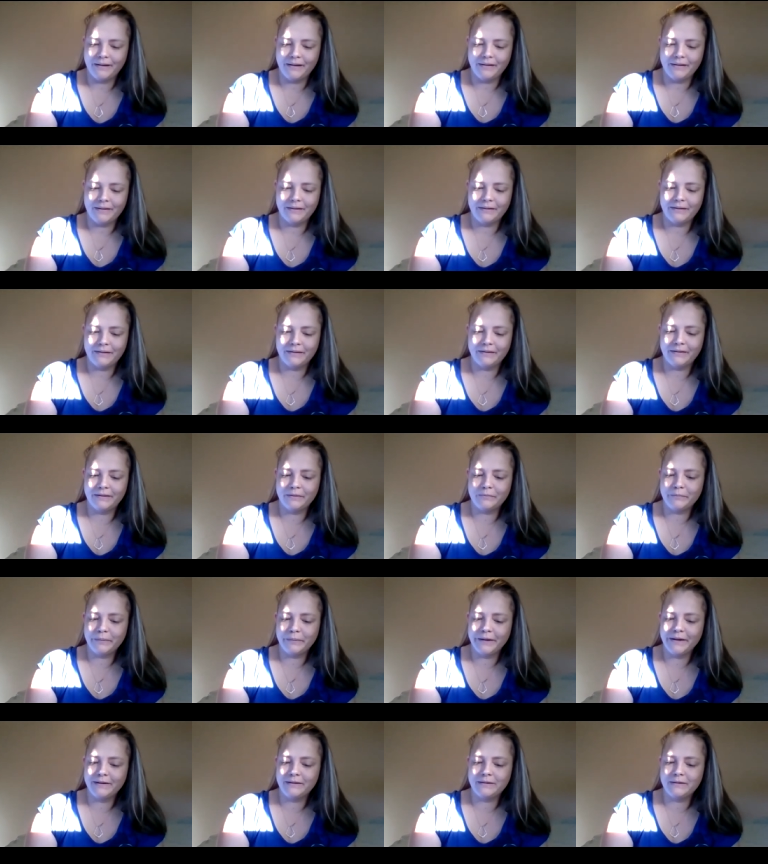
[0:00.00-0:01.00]
This is a
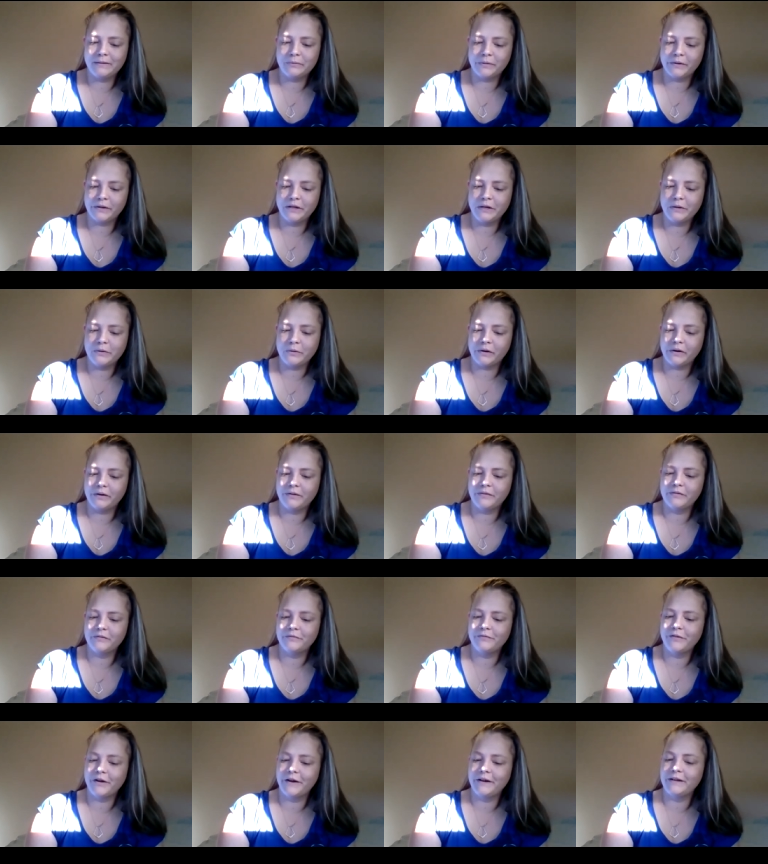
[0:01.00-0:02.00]
place where you are
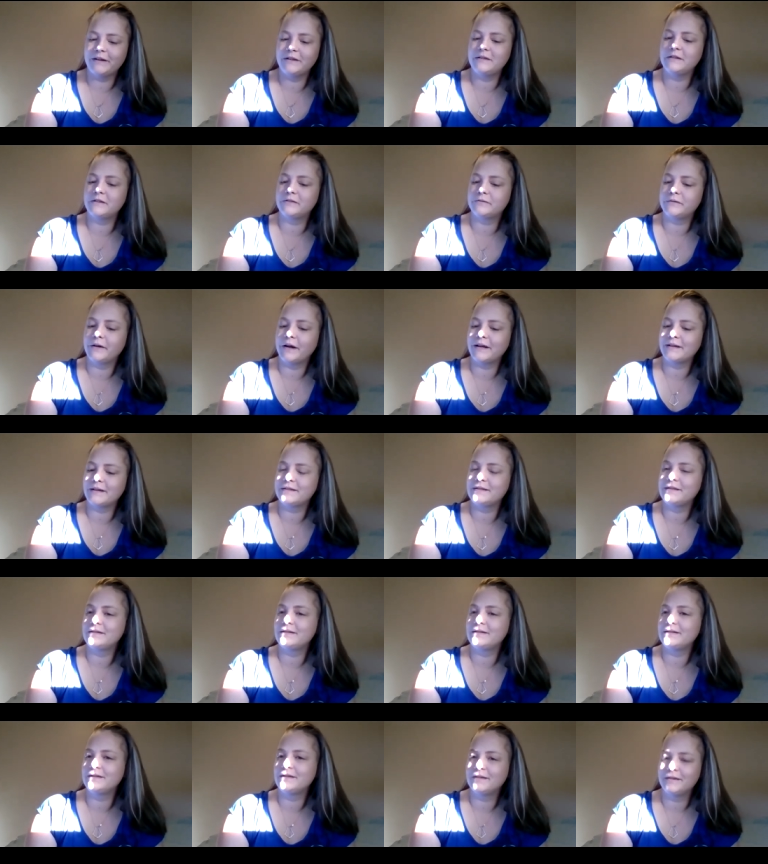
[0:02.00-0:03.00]
invited to
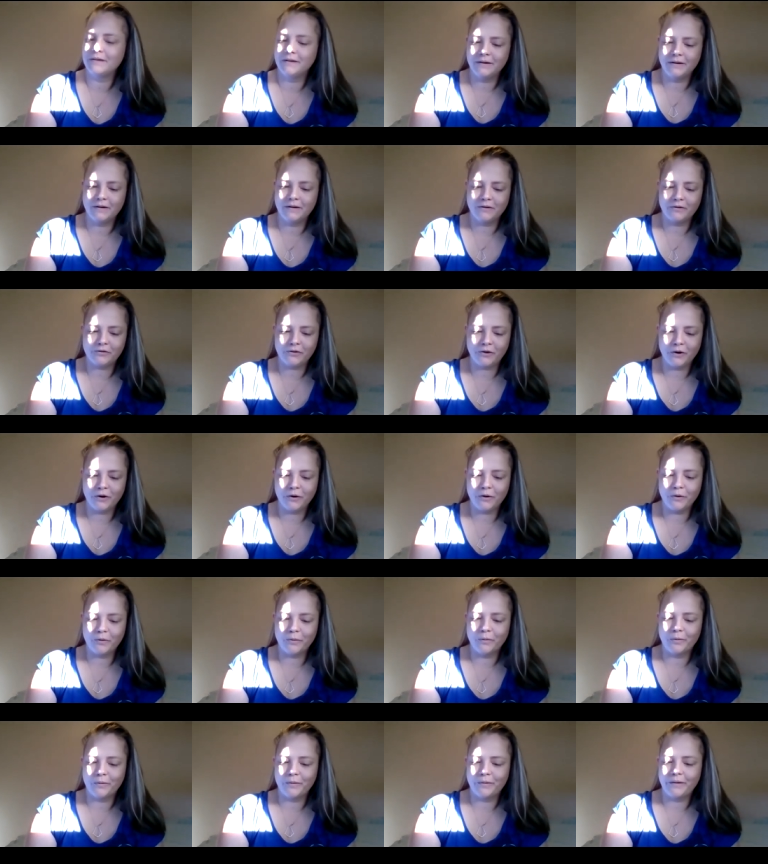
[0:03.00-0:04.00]
rest,
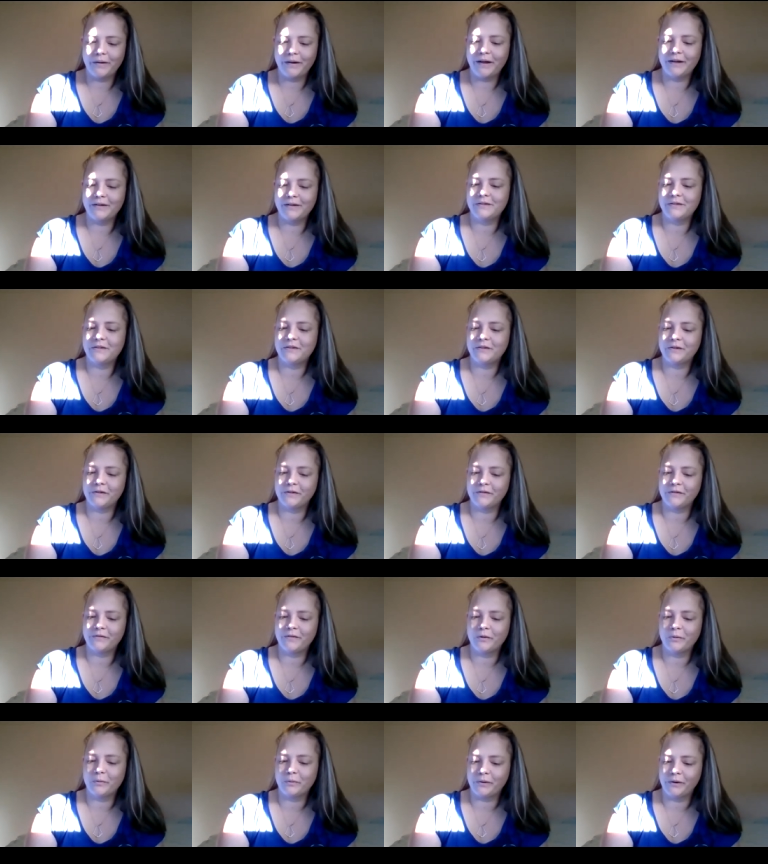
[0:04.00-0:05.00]
grow, and serve
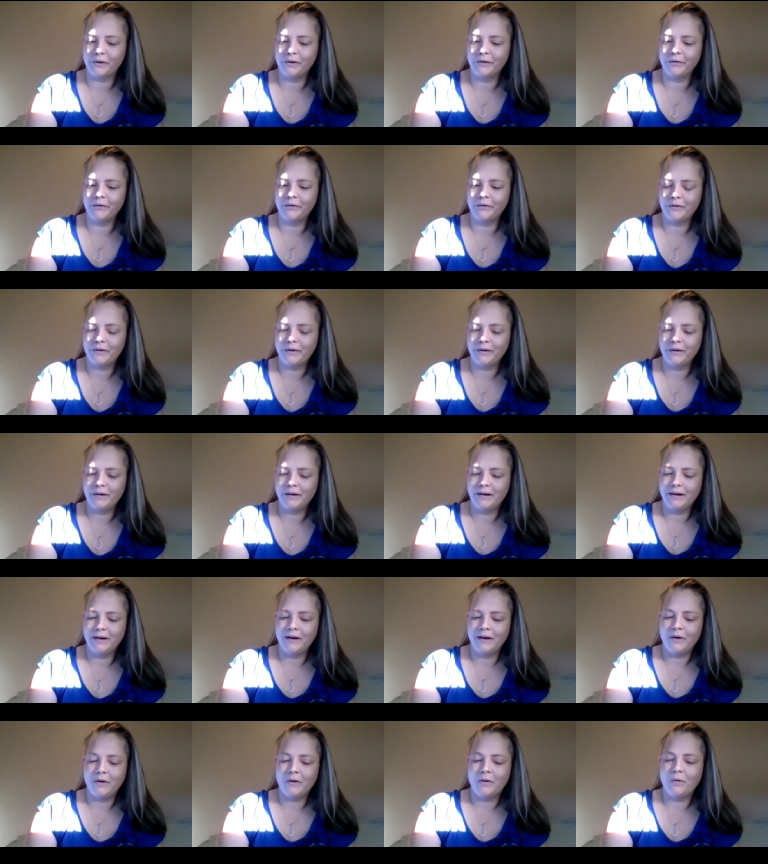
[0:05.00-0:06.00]
the world.
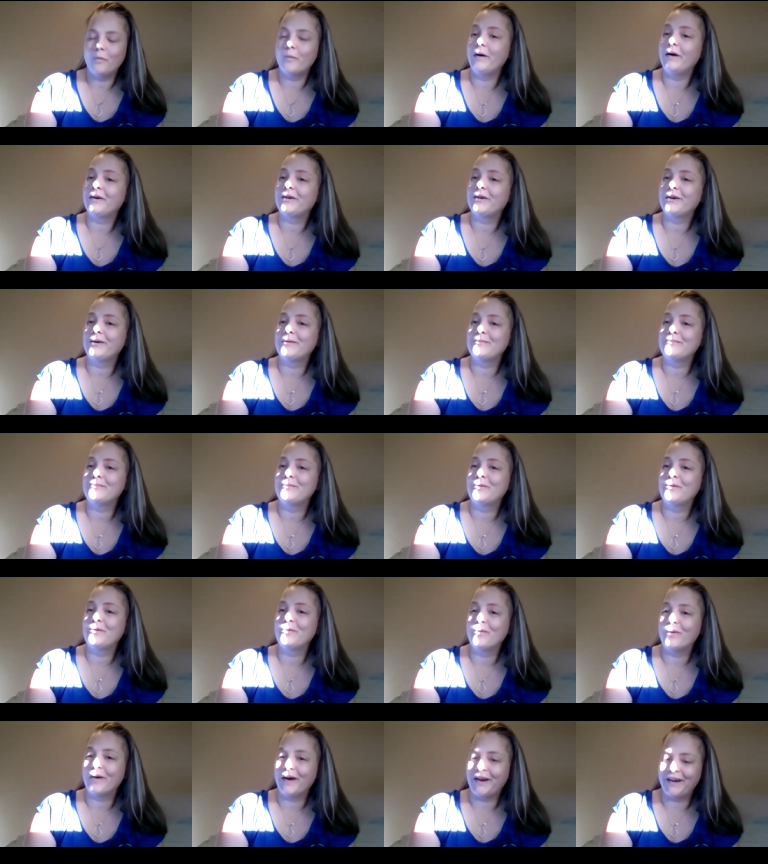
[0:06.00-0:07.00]
Welcome,
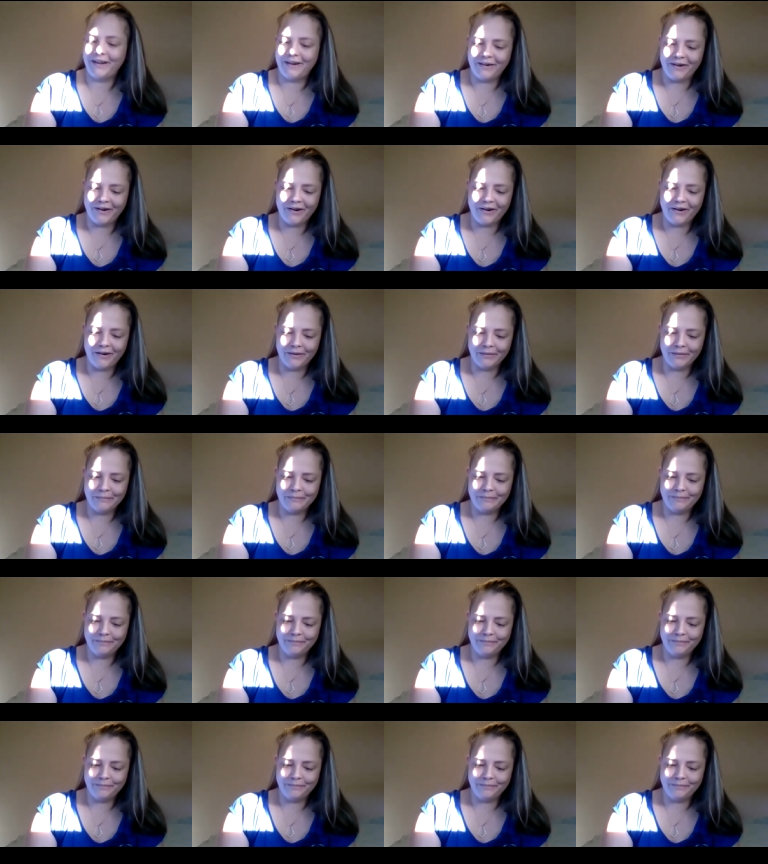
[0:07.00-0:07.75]
one and all.